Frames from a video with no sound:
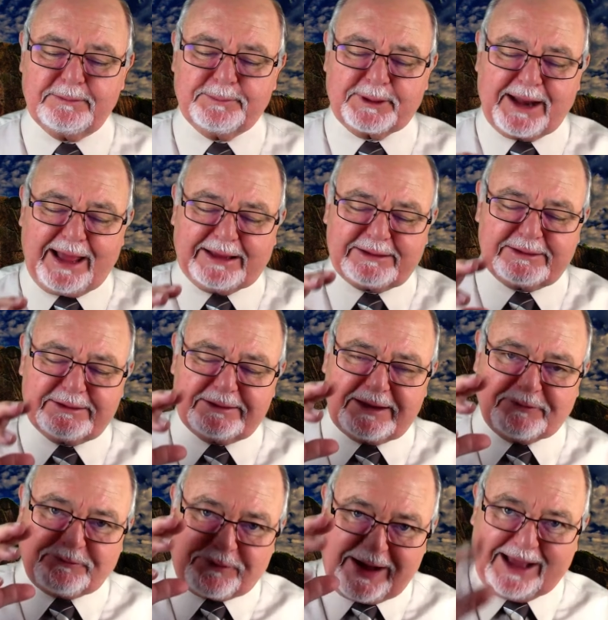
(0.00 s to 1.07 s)
"But I
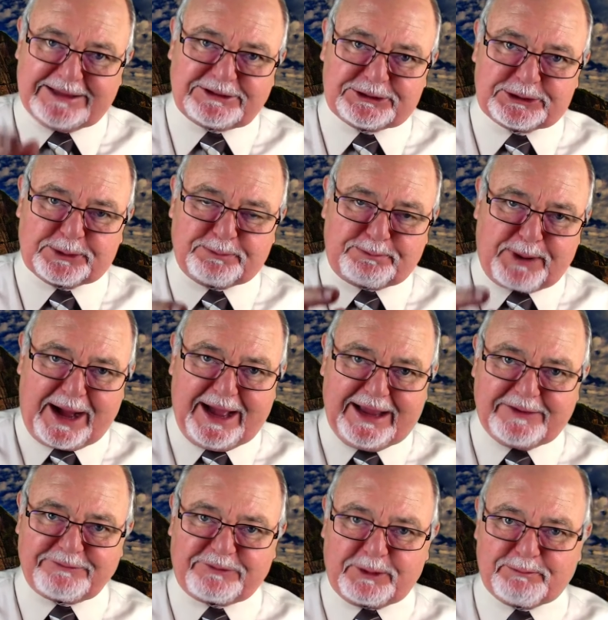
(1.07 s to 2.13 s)
advise you to
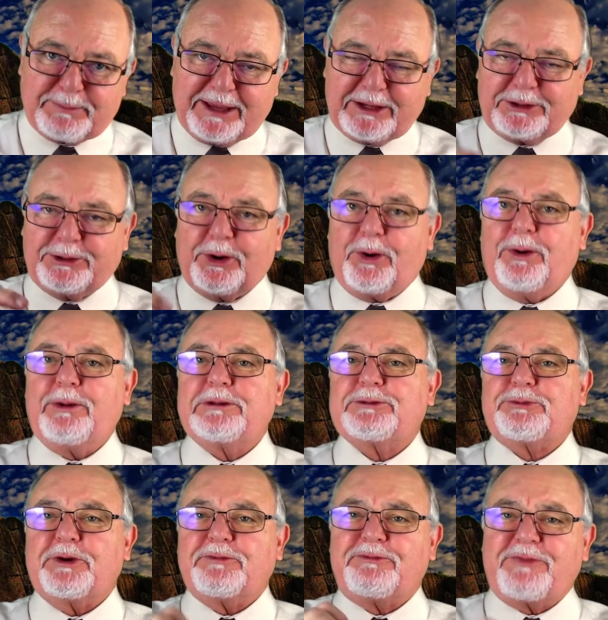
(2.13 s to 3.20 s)
buy from me gold
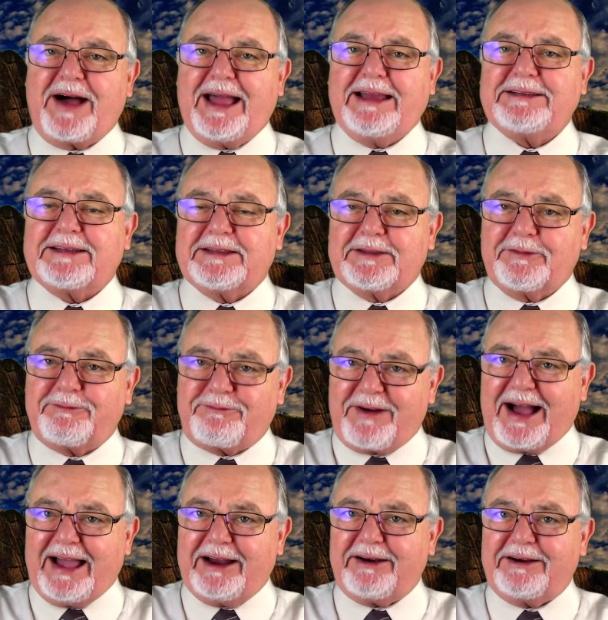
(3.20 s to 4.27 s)
refined in the
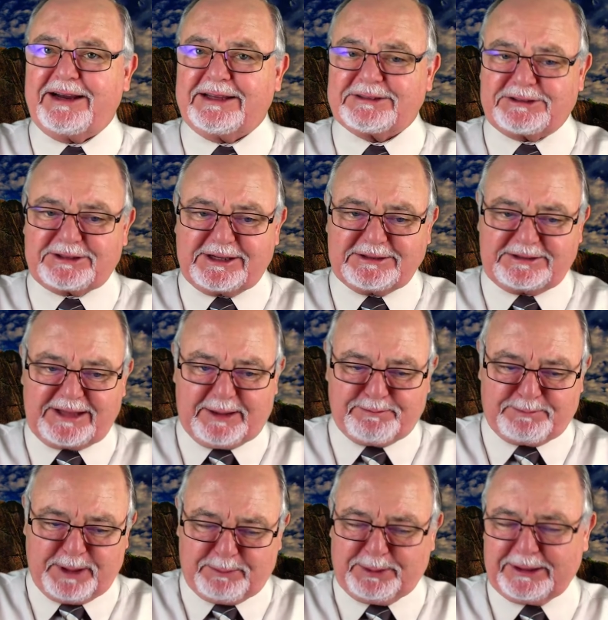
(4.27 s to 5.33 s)
fire." It's just a
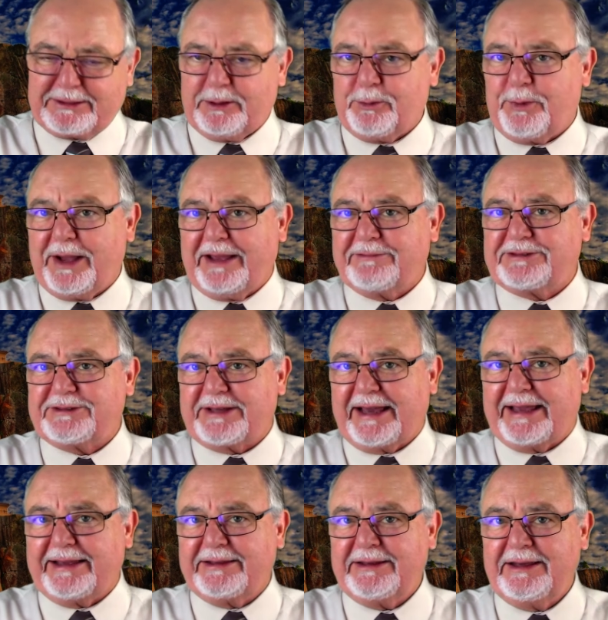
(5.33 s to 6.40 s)
biblical way of
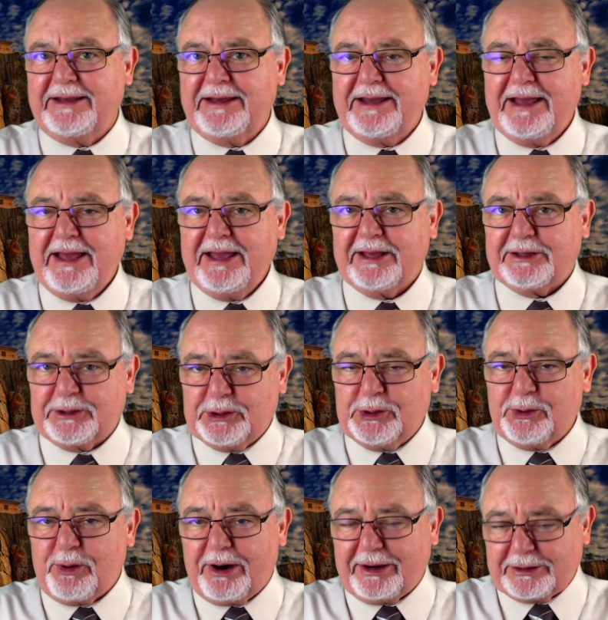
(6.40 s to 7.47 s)
saying
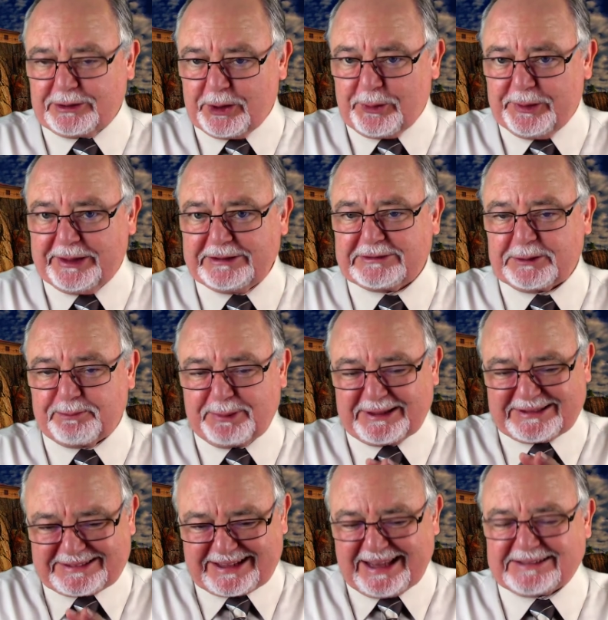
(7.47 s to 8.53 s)
You are going to be
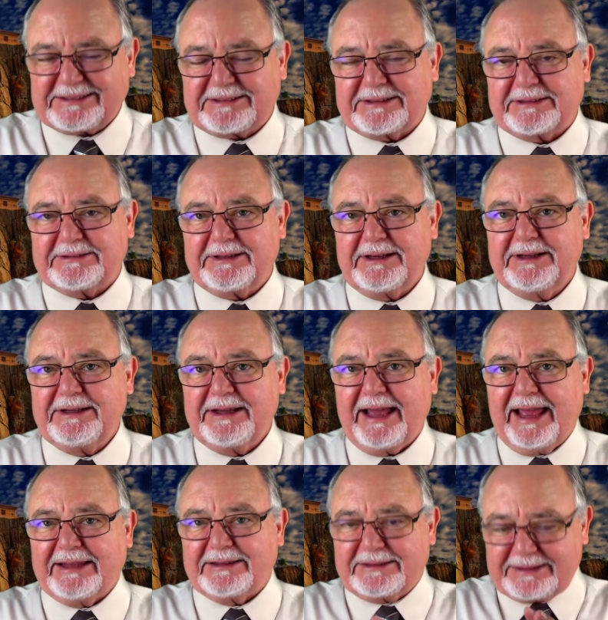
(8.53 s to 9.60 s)
tested
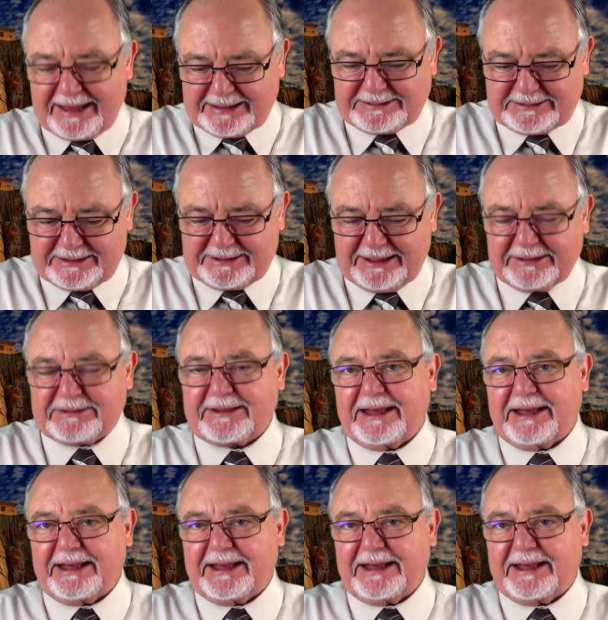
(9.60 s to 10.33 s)
and tested and